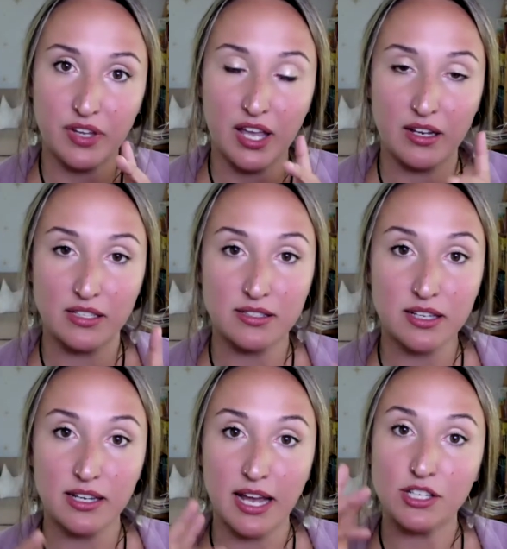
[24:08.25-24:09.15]
and its
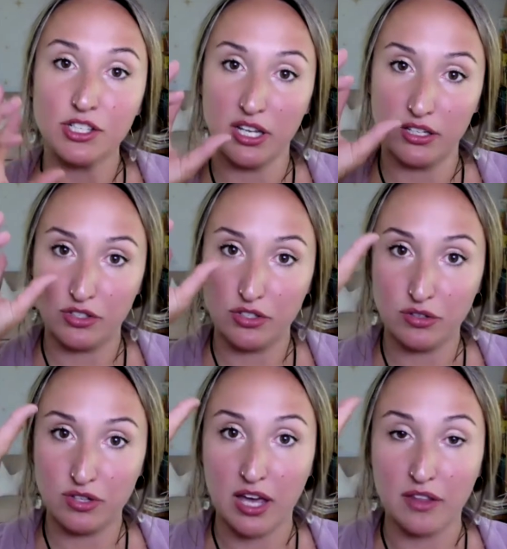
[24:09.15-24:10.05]
connection
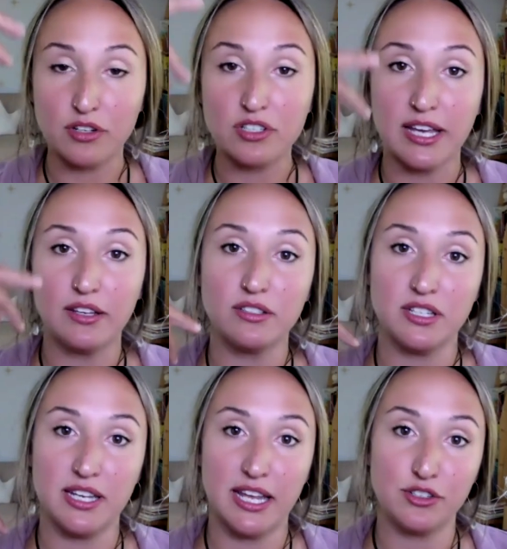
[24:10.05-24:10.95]
to the other cycles
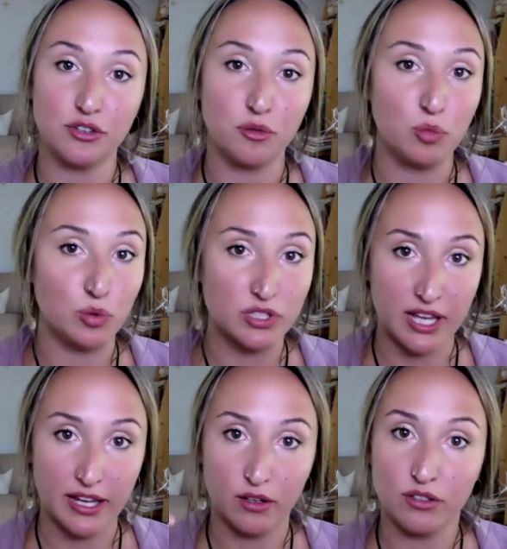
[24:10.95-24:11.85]
in nature, the moon
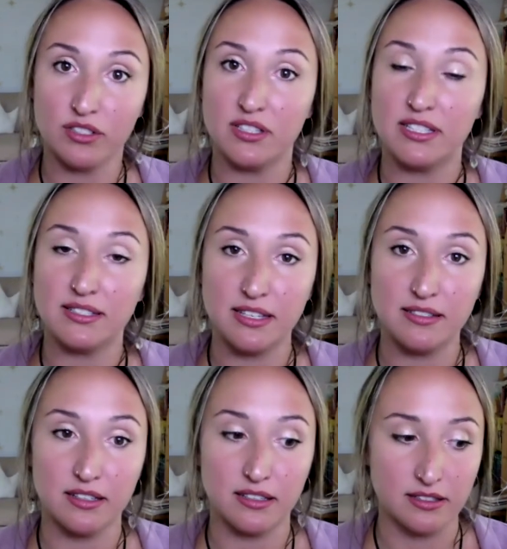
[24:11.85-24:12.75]
cycles and the
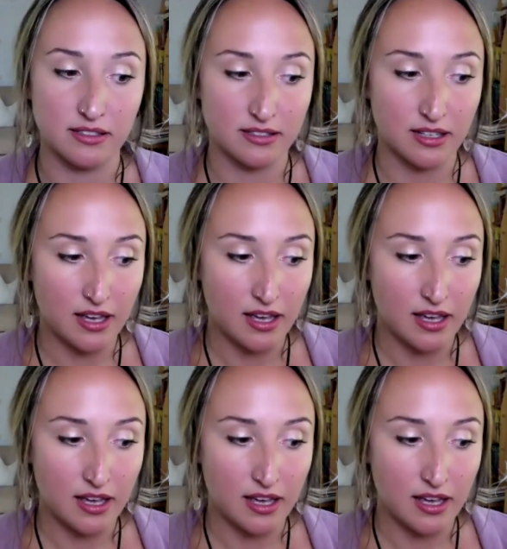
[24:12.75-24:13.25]
seasons,